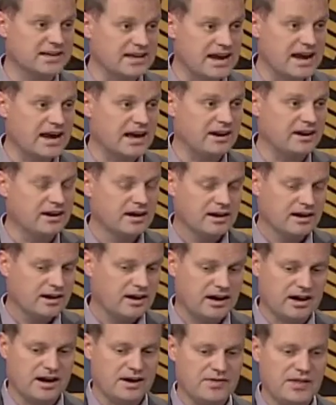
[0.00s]
again.
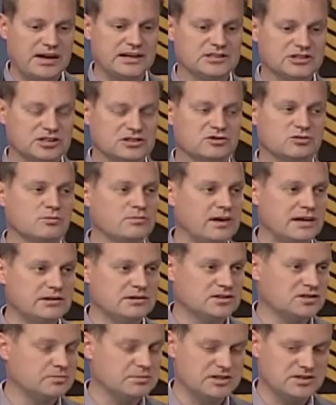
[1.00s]
And then it just
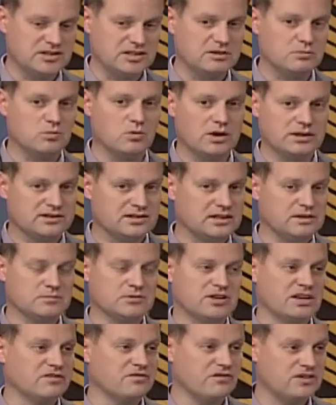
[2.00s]
remains to be seen what
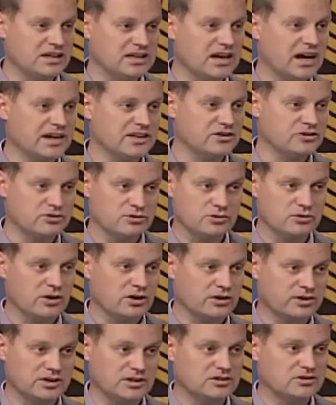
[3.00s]
teams like
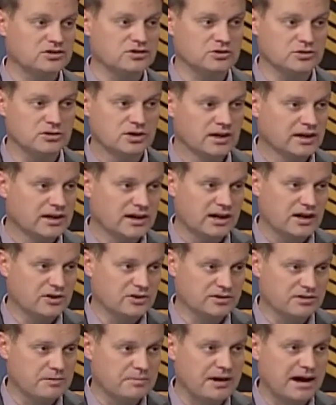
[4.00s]
VIU are going to do
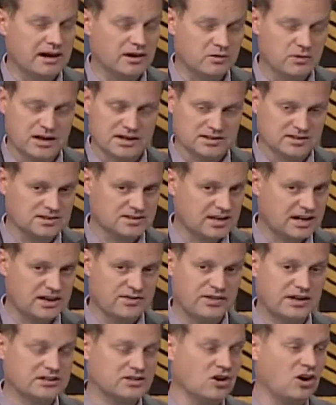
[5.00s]
out in the Pac West, because
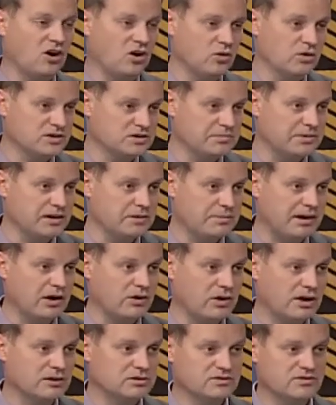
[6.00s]
that's always been a
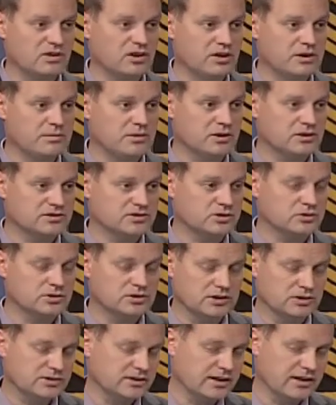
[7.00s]
powerhouse volleyball
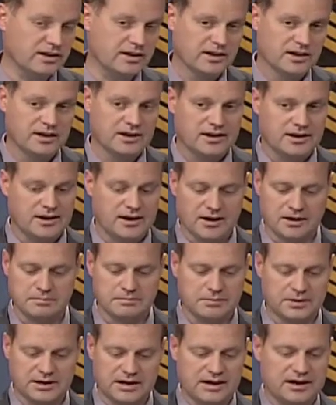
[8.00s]
school out there.
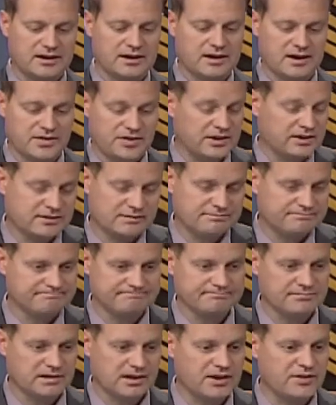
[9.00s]
But I think
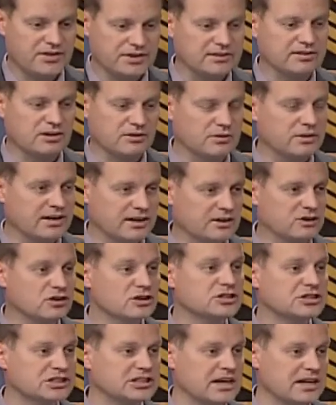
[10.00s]
they're
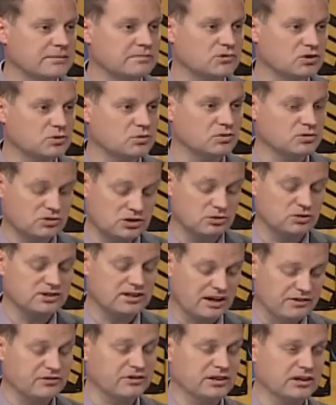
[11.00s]
in good shape
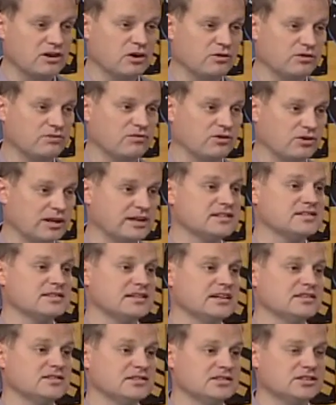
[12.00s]
to definitely go for an
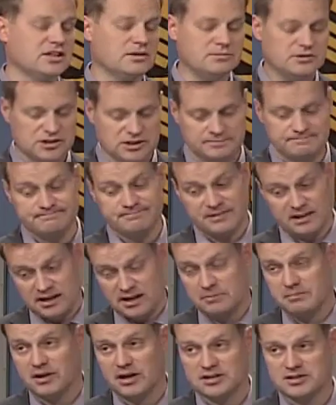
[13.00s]
ACAC championship
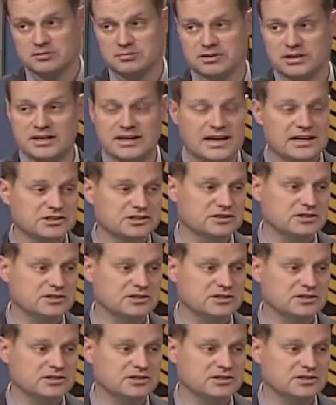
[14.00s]
and possibly a